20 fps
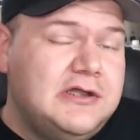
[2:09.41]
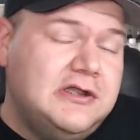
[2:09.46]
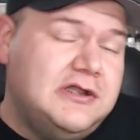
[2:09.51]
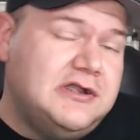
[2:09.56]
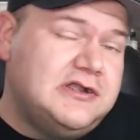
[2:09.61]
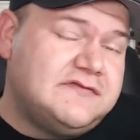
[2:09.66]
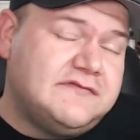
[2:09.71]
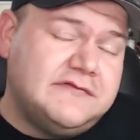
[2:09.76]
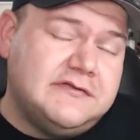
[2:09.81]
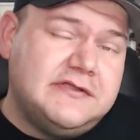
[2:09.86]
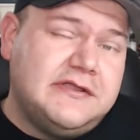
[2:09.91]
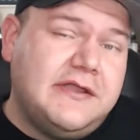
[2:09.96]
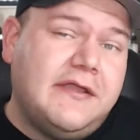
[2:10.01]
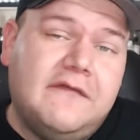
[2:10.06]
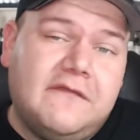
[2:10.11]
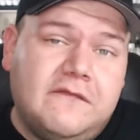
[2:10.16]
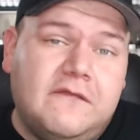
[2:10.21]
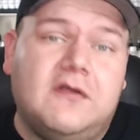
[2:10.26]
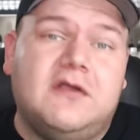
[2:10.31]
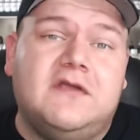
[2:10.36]
It's really
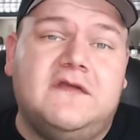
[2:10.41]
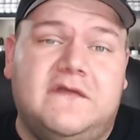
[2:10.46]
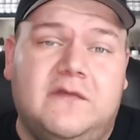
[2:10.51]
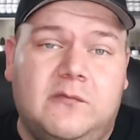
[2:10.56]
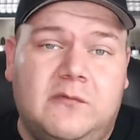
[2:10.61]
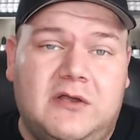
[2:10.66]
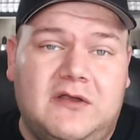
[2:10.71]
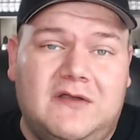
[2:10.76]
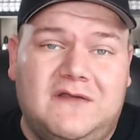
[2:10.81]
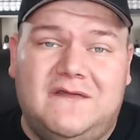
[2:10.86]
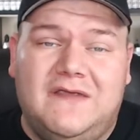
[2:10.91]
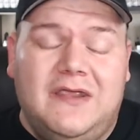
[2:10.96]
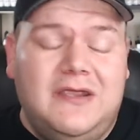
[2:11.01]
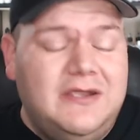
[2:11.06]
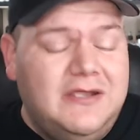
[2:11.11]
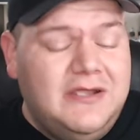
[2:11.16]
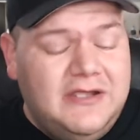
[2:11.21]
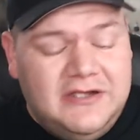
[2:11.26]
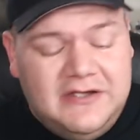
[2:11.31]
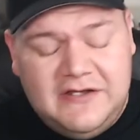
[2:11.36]
as far as you want to
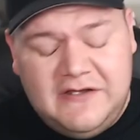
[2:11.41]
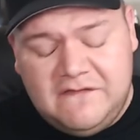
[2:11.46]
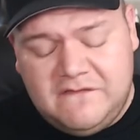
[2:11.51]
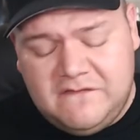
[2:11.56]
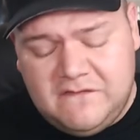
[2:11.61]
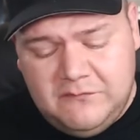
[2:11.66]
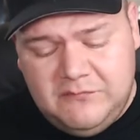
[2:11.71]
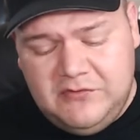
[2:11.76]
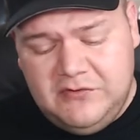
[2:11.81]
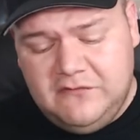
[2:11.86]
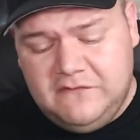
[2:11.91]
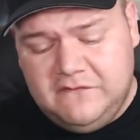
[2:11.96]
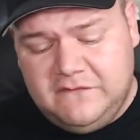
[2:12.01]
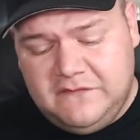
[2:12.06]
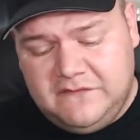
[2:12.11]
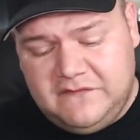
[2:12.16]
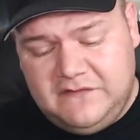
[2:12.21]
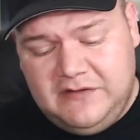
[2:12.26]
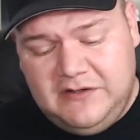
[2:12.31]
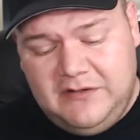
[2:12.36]
take it, and that's the beautiful
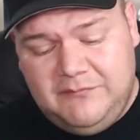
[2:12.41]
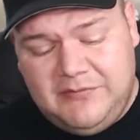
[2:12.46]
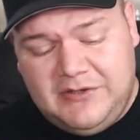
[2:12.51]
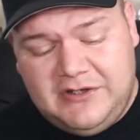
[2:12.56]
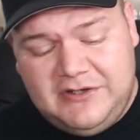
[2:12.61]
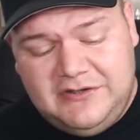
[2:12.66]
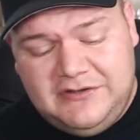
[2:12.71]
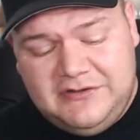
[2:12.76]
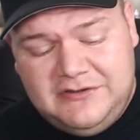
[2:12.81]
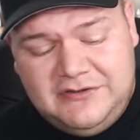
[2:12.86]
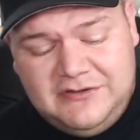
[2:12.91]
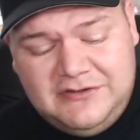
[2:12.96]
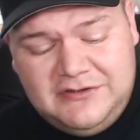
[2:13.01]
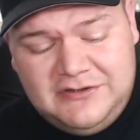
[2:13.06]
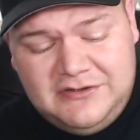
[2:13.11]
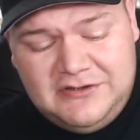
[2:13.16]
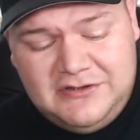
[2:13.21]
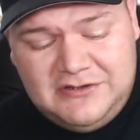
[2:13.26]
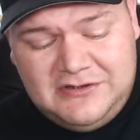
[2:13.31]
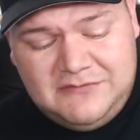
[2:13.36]
thing about it.
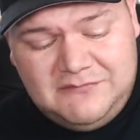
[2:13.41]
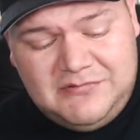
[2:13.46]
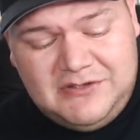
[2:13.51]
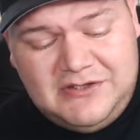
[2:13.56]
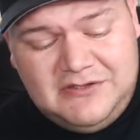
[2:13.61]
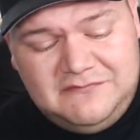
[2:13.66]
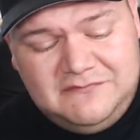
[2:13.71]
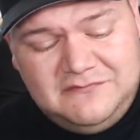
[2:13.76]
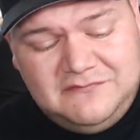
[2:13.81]
But